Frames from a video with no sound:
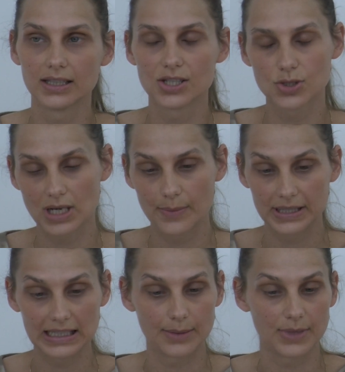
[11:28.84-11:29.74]
describe it
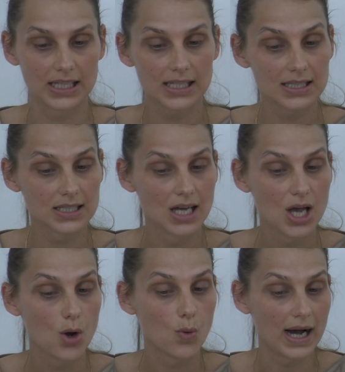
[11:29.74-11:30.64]
in a minute.
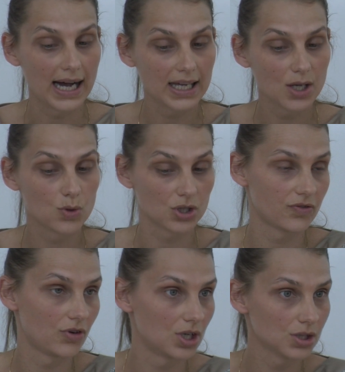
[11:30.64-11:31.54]
Why, what
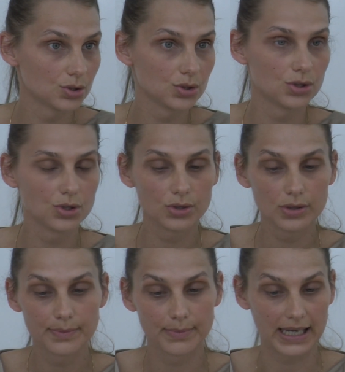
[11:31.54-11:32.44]
for to do,
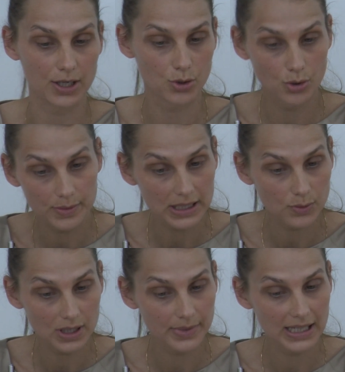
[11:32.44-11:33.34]
by whom it
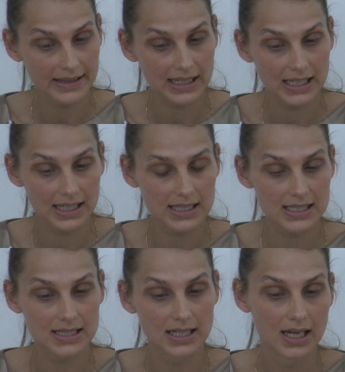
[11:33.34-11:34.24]
will be
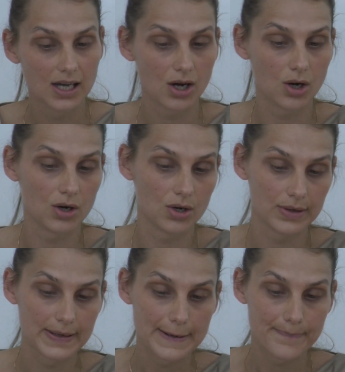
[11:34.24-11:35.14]
analyzed,
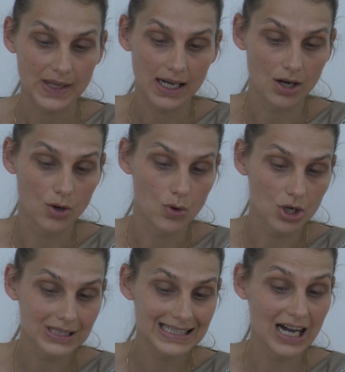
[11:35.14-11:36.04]
or
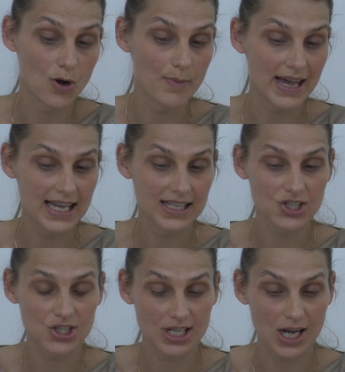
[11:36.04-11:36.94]
what, how
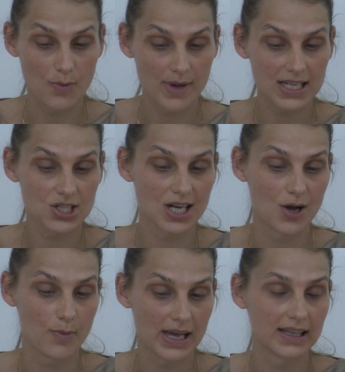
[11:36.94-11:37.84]
much, how
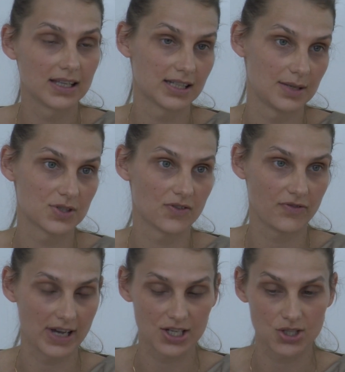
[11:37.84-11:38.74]
many in terms of
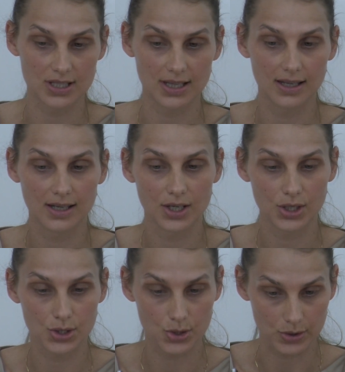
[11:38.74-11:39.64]
functional
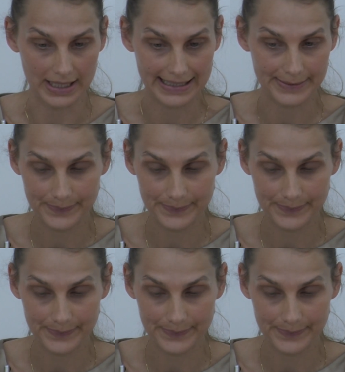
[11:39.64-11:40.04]
unit.